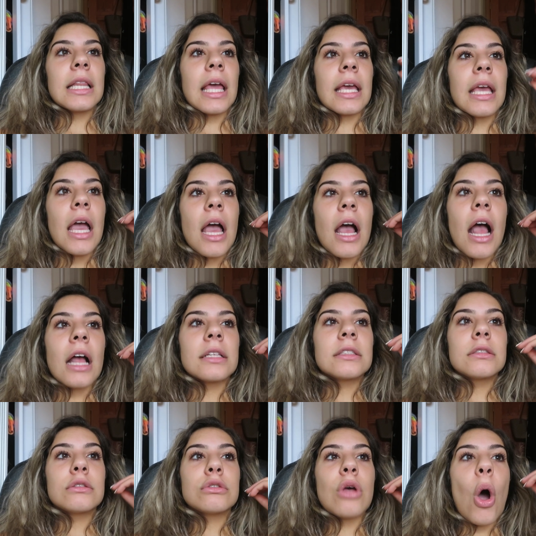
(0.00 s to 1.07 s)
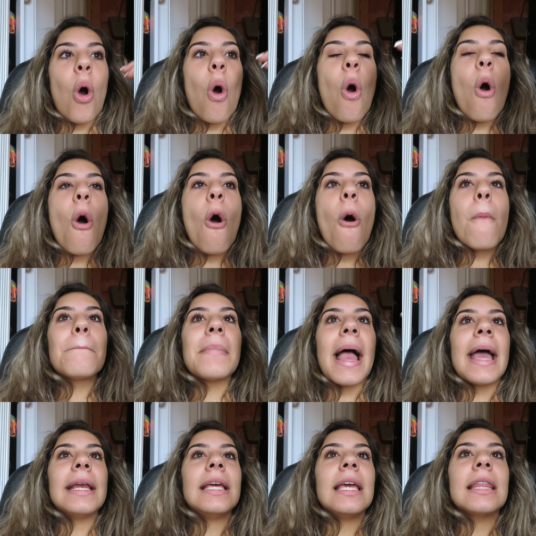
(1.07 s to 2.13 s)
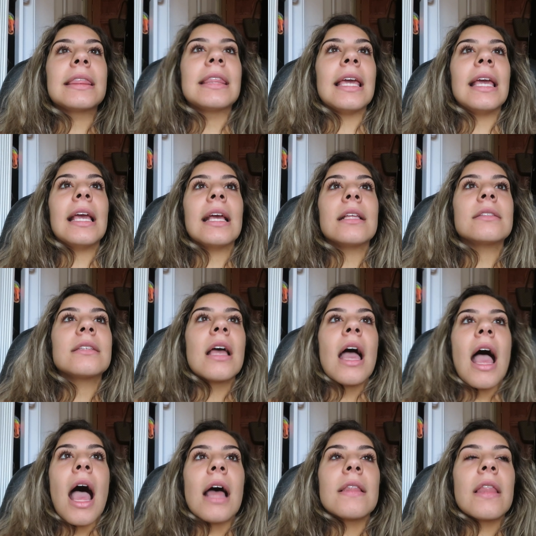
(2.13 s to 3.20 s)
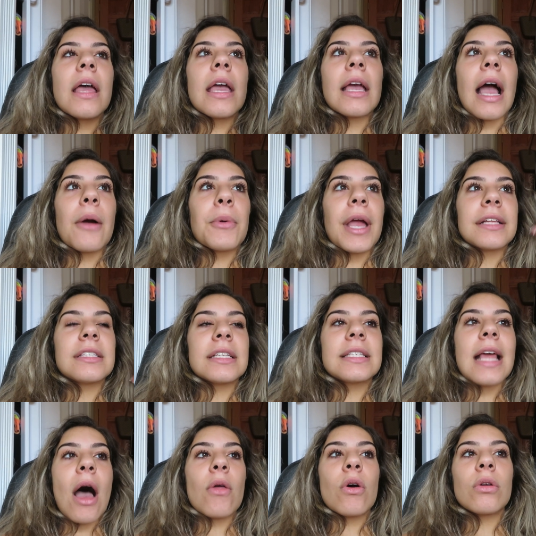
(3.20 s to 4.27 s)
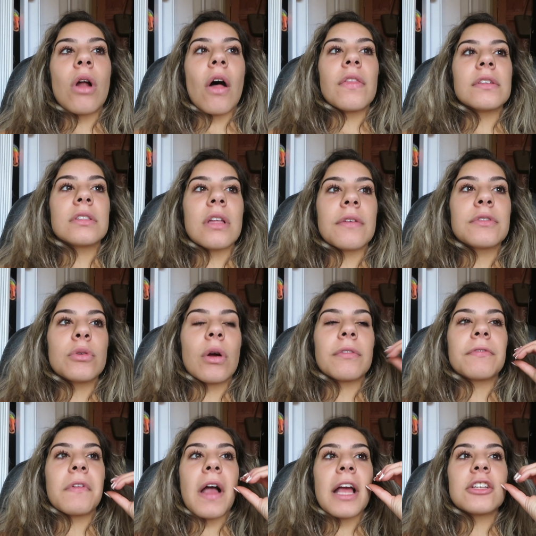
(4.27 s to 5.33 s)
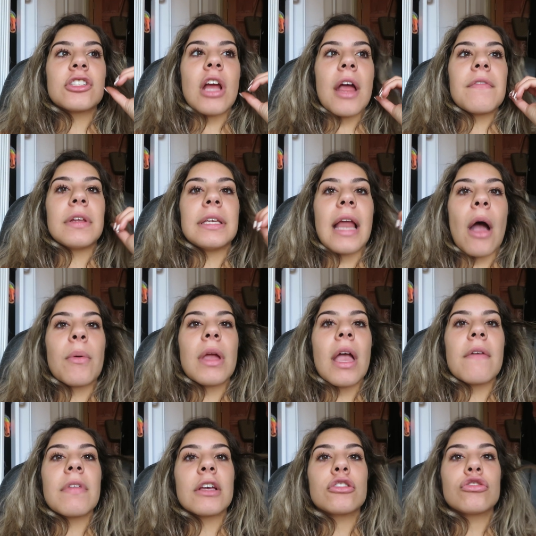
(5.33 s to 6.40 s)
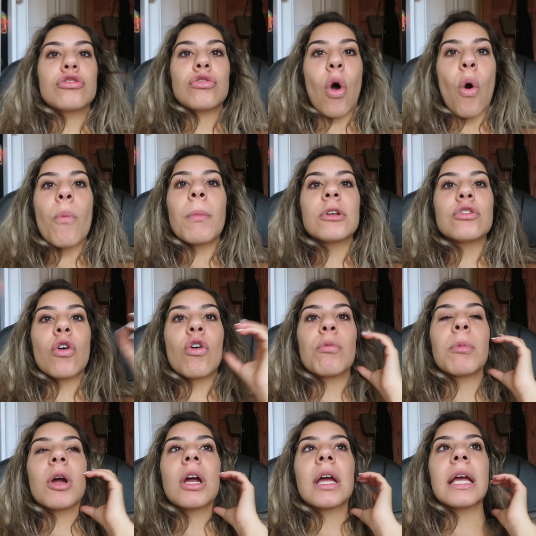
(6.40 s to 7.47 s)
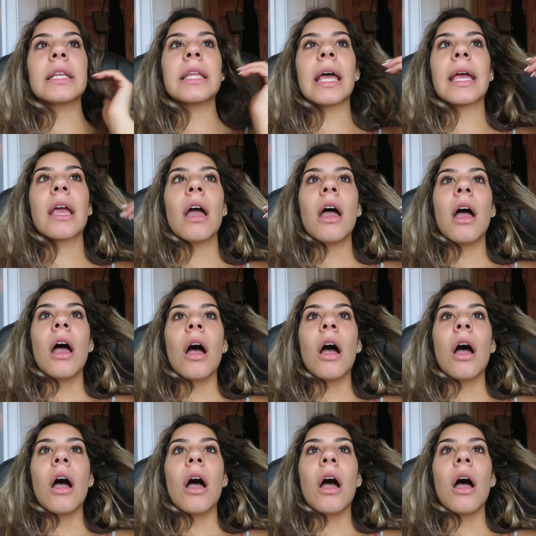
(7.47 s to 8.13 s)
Like so many things and like we had to download all the stuff to our flash drive and now we have like so much homework and like